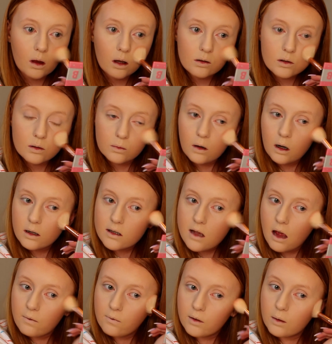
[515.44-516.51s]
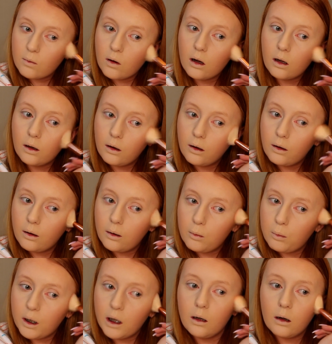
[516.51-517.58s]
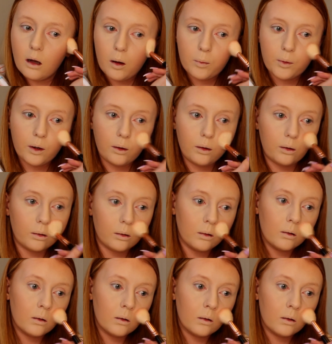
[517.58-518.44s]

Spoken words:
So what has everyone been up to?